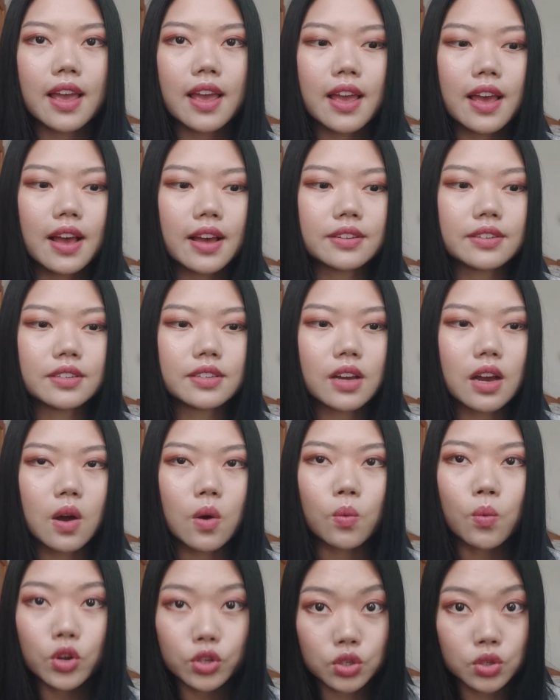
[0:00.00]
And uh,
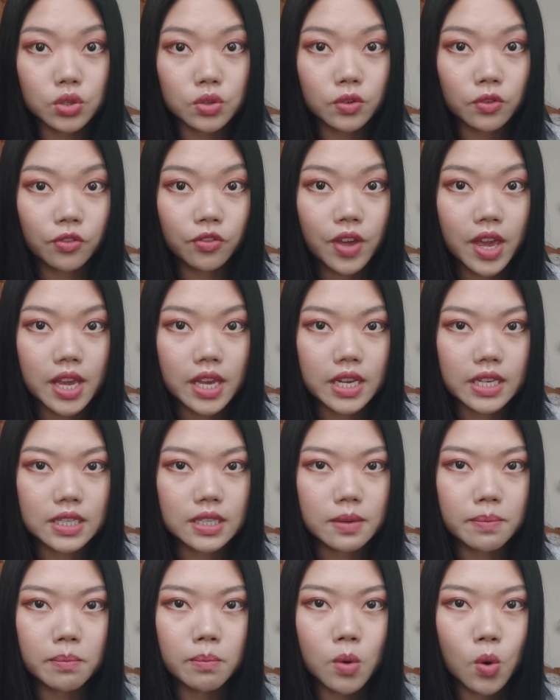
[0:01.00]
what do you think
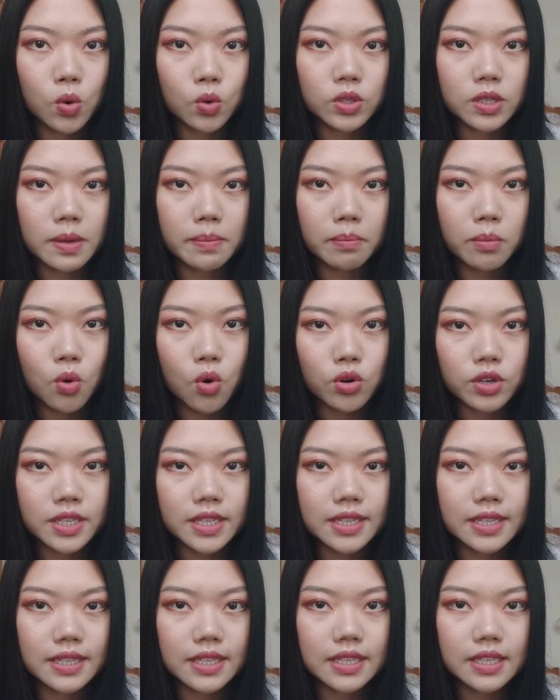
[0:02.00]
is the most
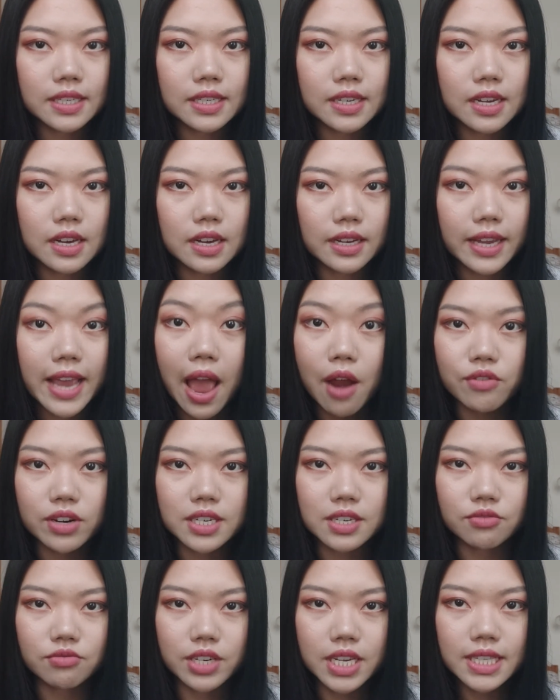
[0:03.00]
important uh,
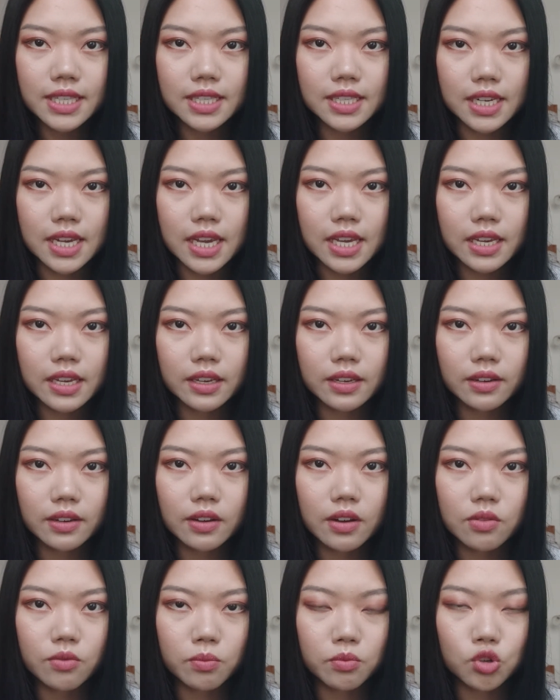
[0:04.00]
characteristic
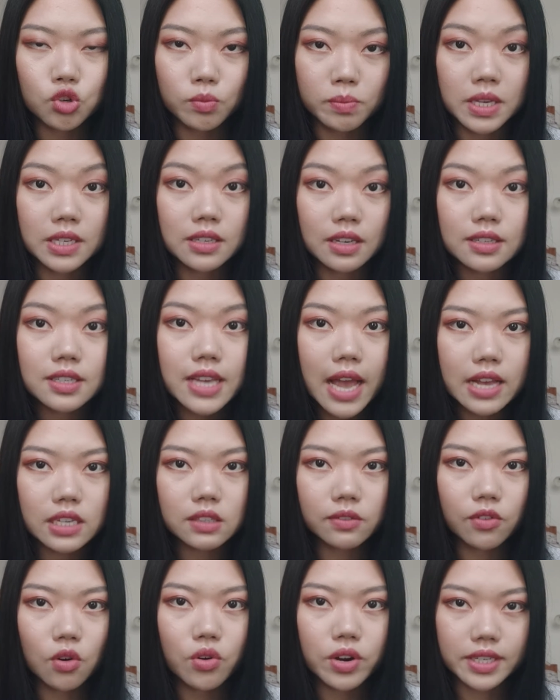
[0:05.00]
to be
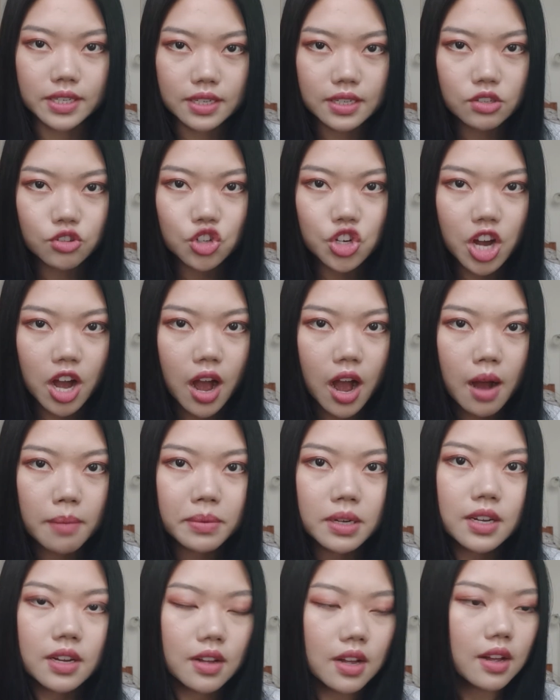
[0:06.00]
successful in this
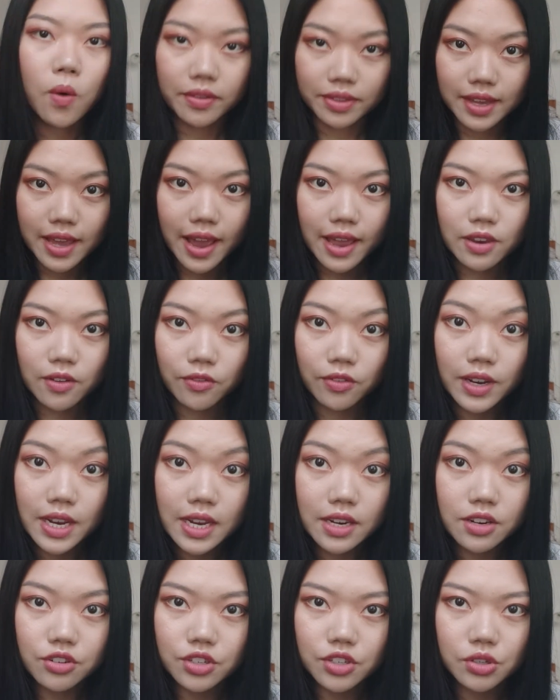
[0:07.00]
job, what kind of
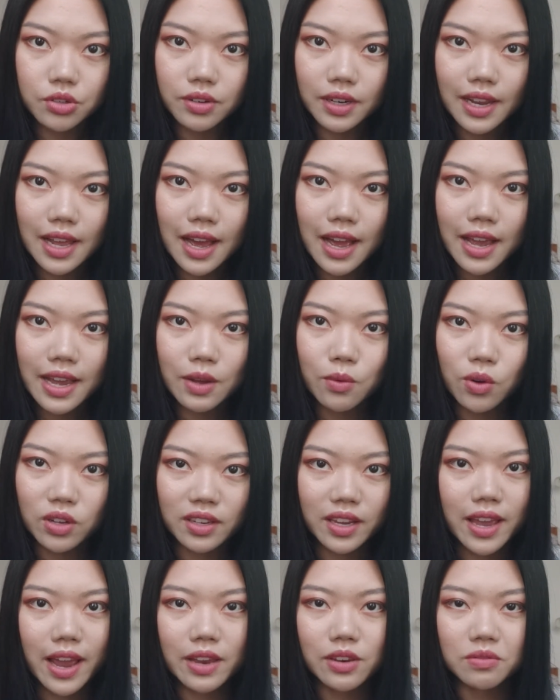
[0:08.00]
leaders you like,
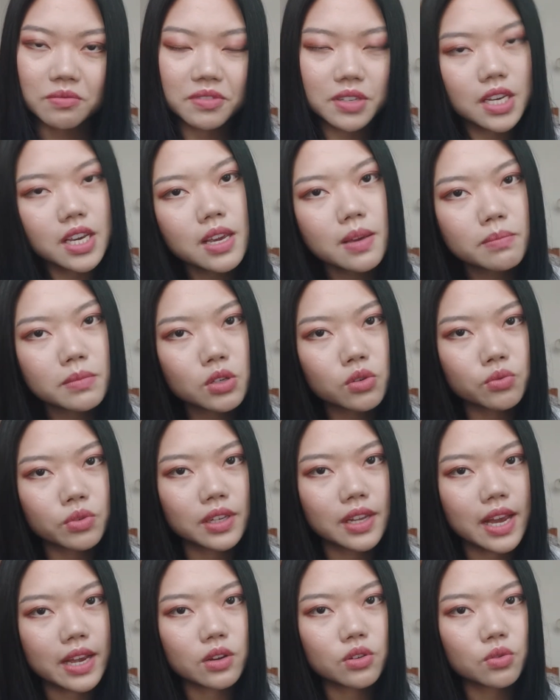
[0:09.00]
what kind of teams you
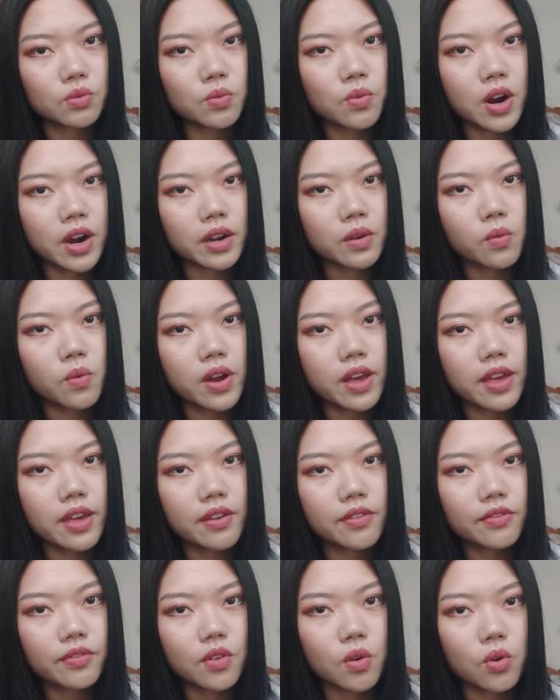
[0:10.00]
would like to work
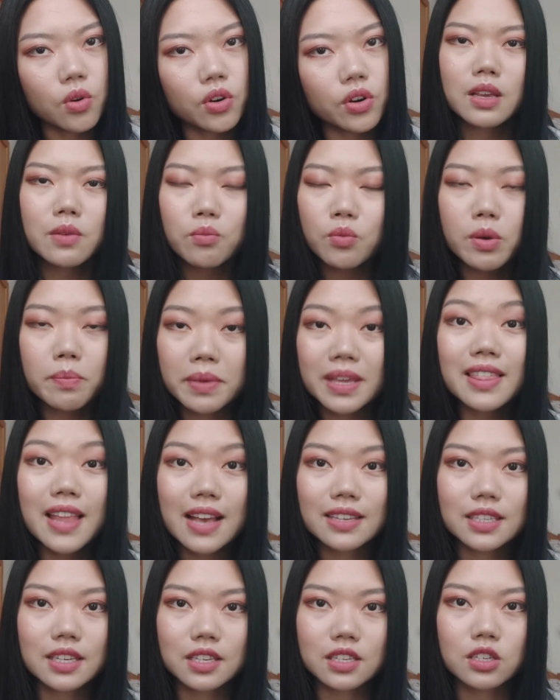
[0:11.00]
with, or it will be
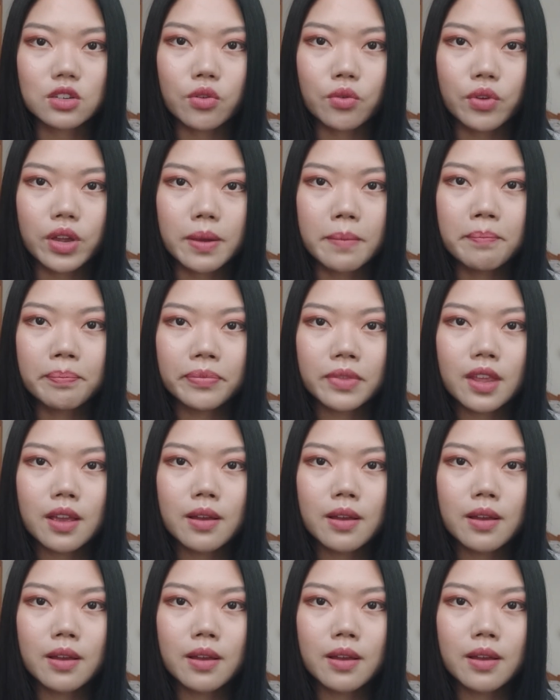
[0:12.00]
necessary